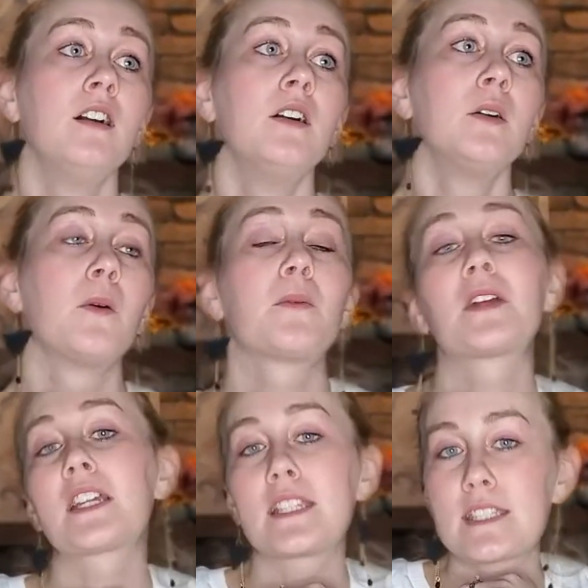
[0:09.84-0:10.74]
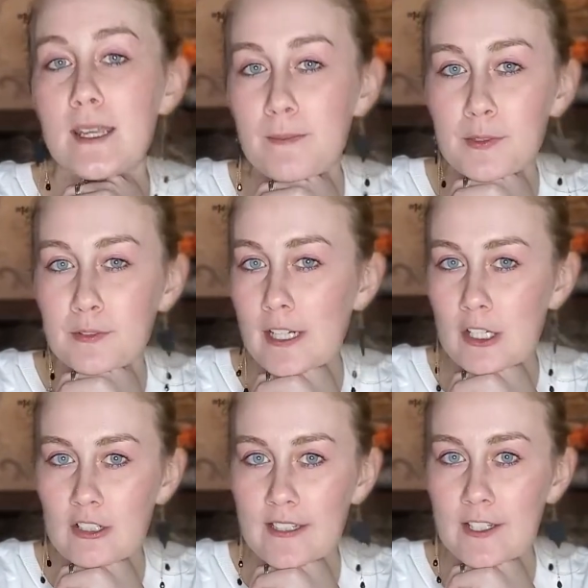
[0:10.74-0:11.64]
what we're going to
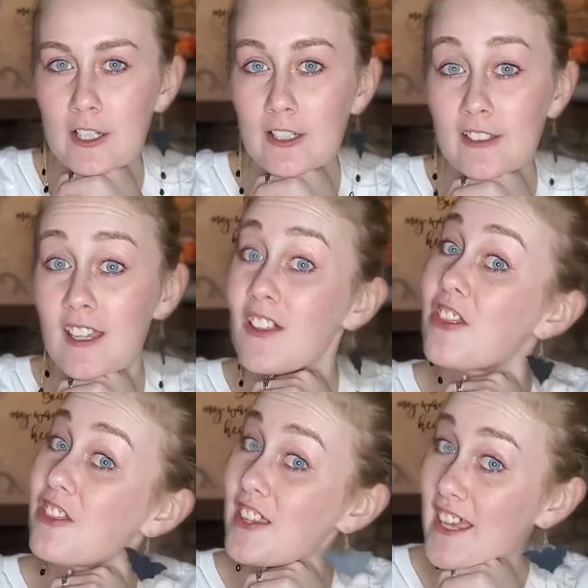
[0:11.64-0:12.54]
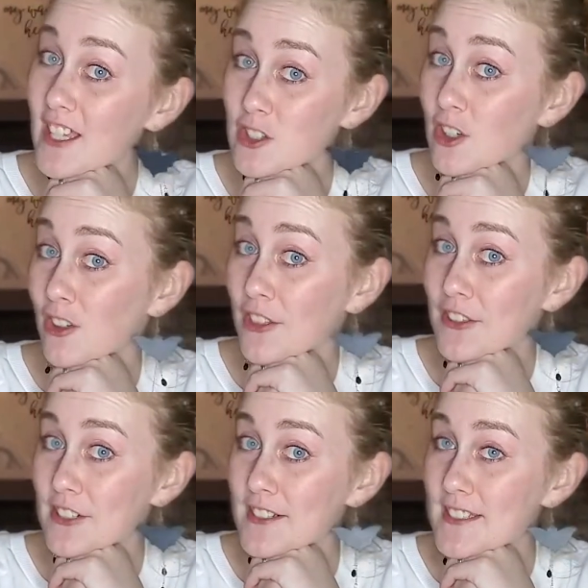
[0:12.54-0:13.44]
temporarily call a theatrical
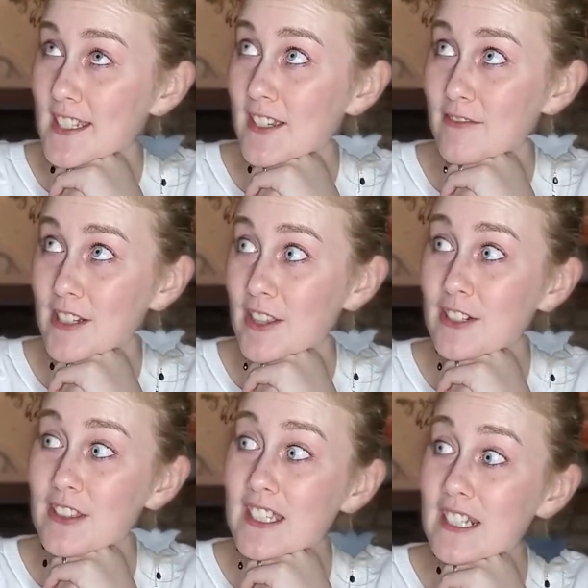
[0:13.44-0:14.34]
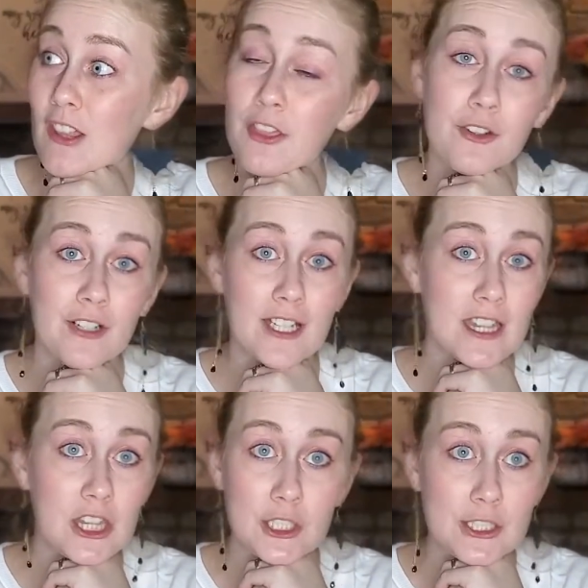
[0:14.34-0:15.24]
Thursday rather than a thread
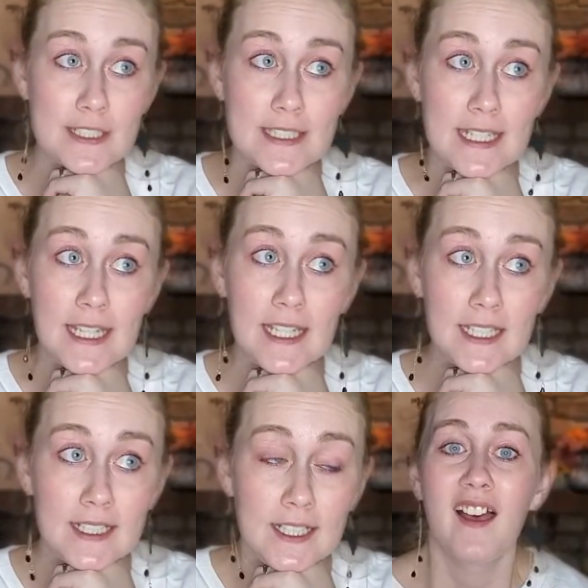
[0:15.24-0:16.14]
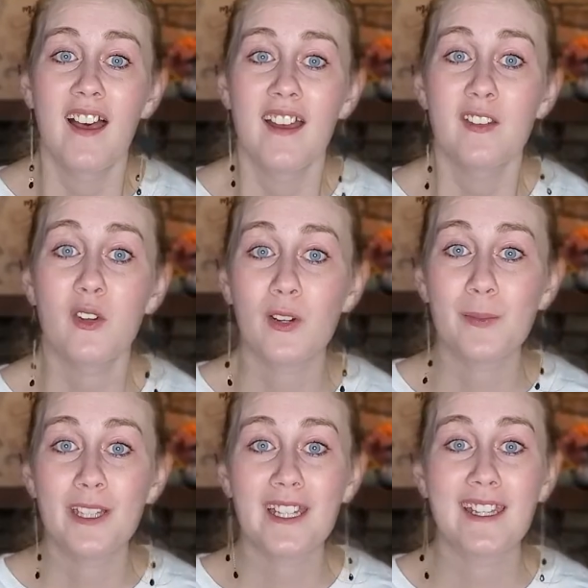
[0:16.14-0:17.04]
Thursday.
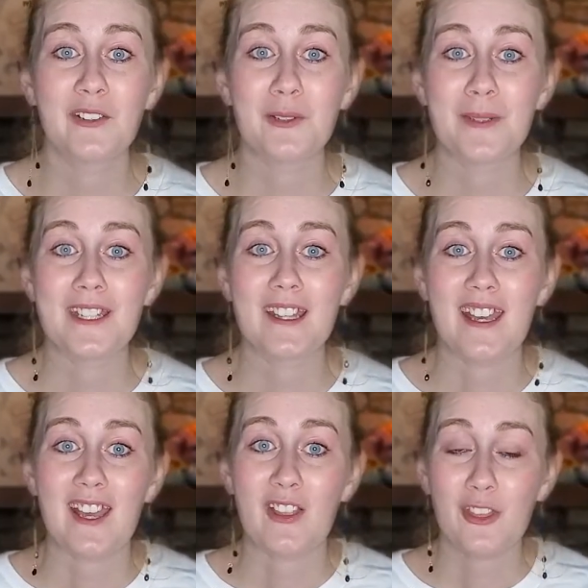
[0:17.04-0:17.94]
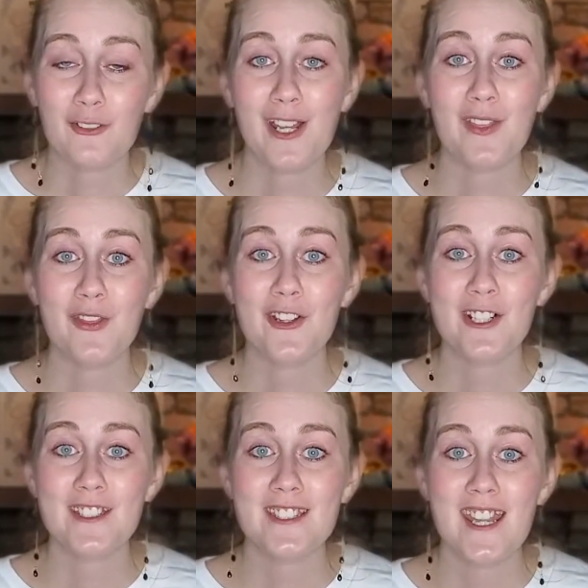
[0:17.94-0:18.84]
Normally it would be a thread
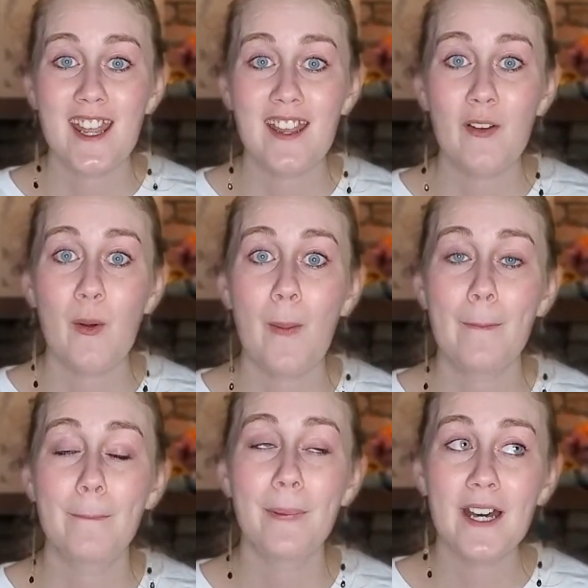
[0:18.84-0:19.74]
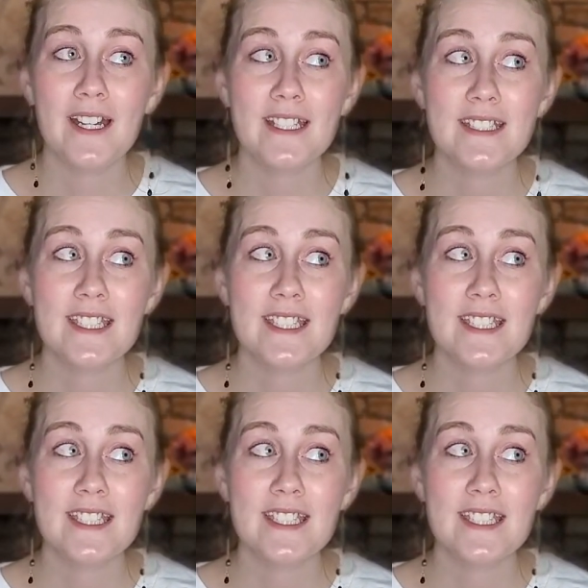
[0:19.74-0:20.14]
Thursday, but